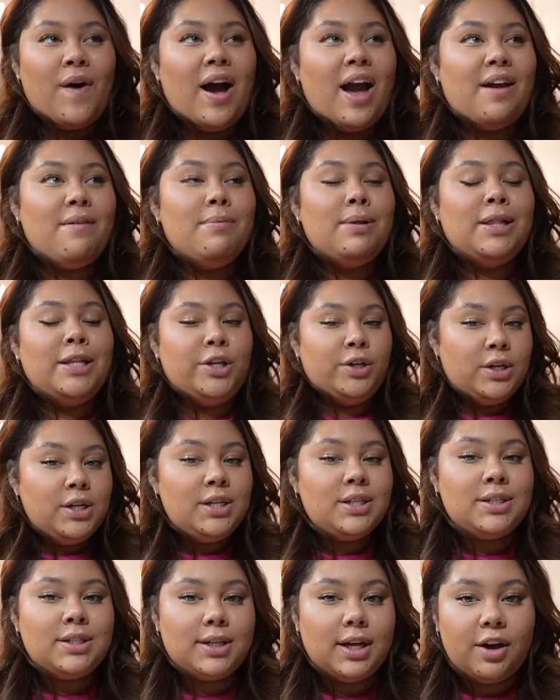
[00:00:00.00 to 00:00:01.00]
I'm
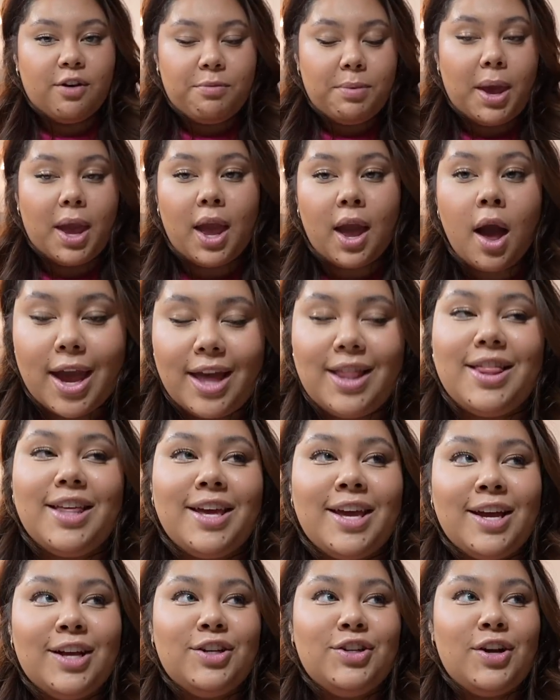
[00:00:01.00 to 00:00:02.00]
literally sick of being in the
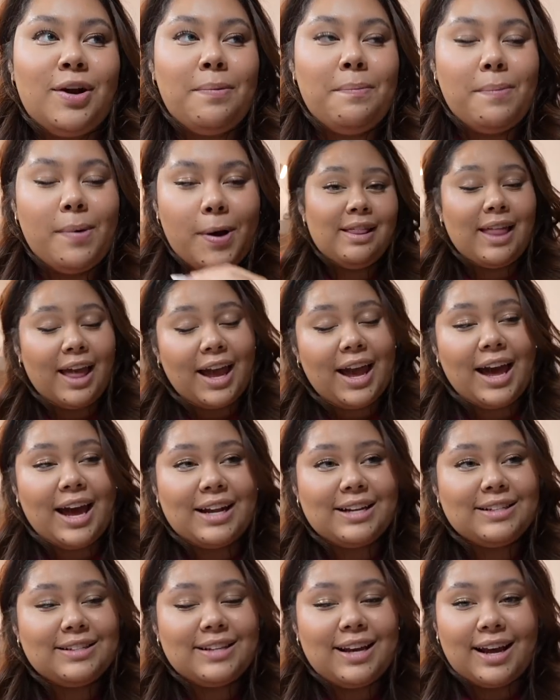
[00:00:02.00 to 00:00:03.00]
kitchen, but like I
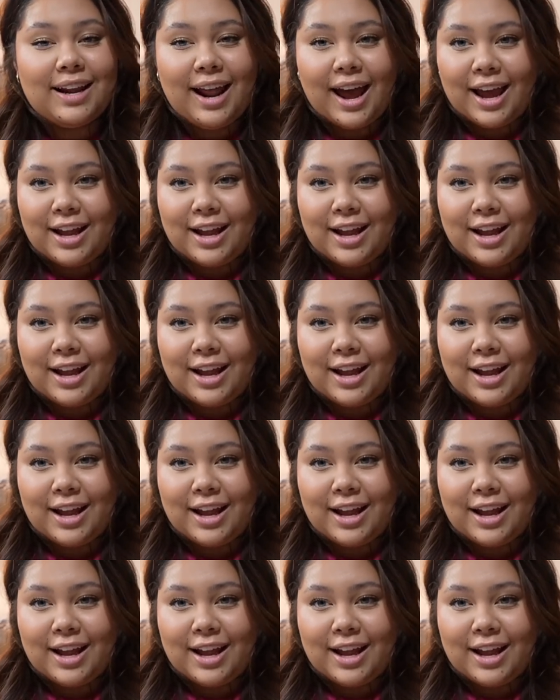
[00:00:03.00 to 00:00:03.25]
had said,